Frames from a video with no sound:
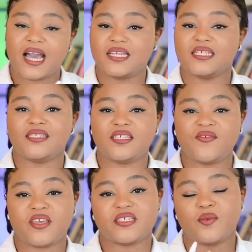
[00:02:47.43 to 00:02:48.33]
And in this
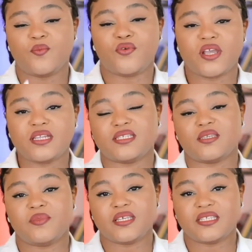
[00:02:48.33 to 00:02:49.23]
phase, the brain is
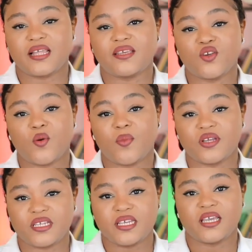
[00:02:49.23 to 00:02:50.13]
simply telling your
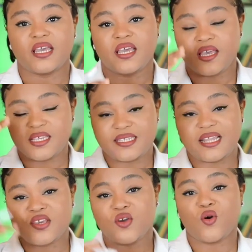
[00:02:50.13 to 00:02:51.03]
body, it's
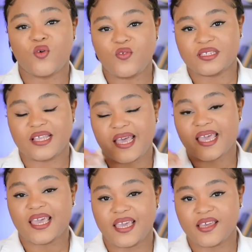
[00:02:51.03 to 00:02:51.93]
telling your ovaries that,
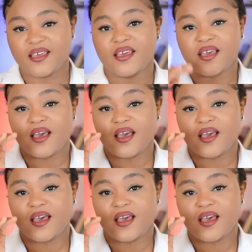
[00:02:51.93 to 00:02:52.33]
hey,